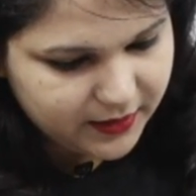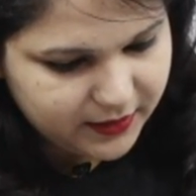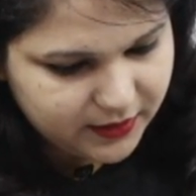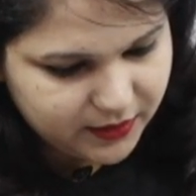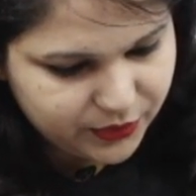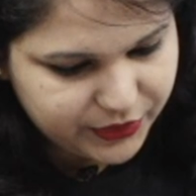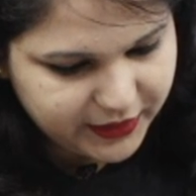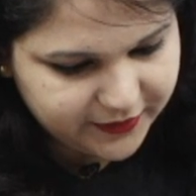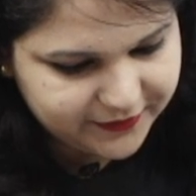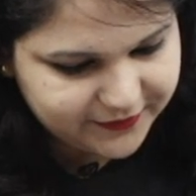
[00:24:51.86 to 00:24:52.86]

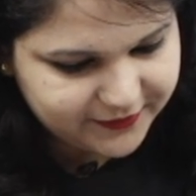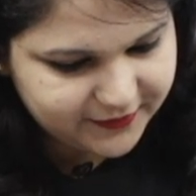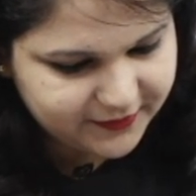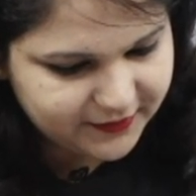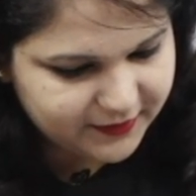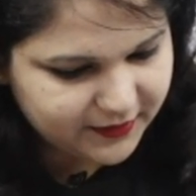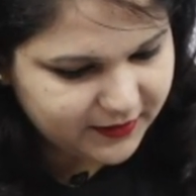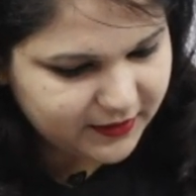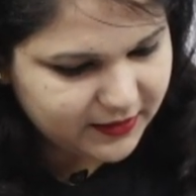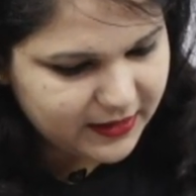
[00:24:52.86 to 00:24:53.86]
Okay.
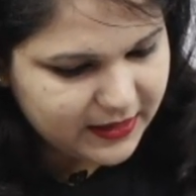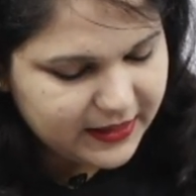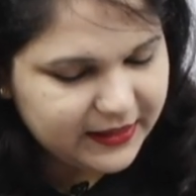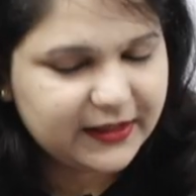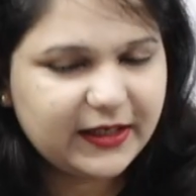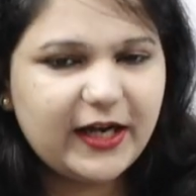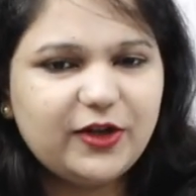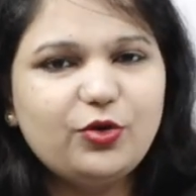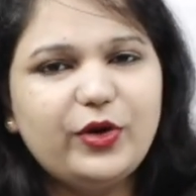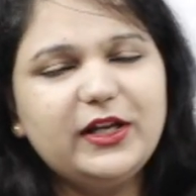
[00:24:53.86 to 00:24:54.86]

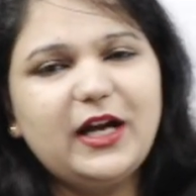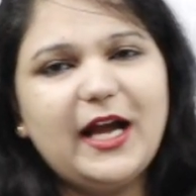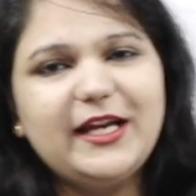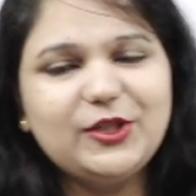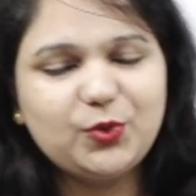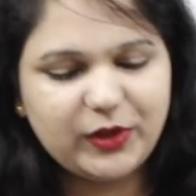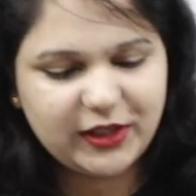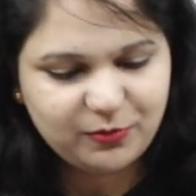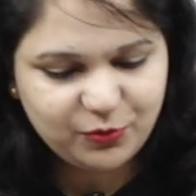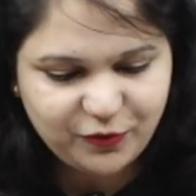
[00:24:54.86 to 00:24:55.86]
Great going, guys. We
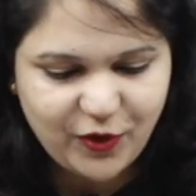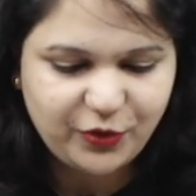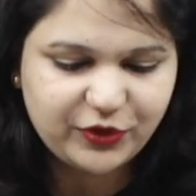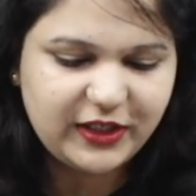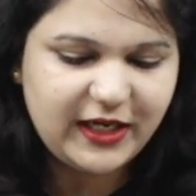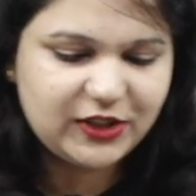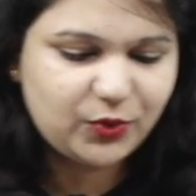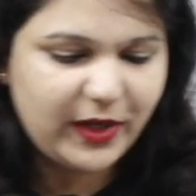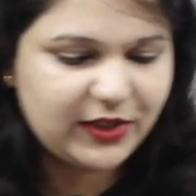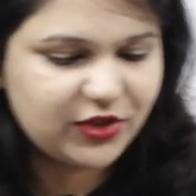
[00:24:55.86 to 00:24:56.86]
can move on to the next
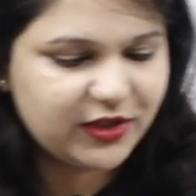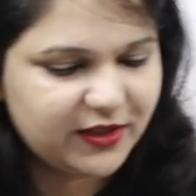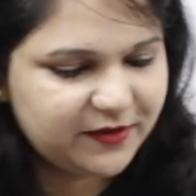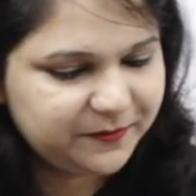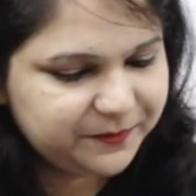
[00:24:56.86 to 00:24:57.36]
question.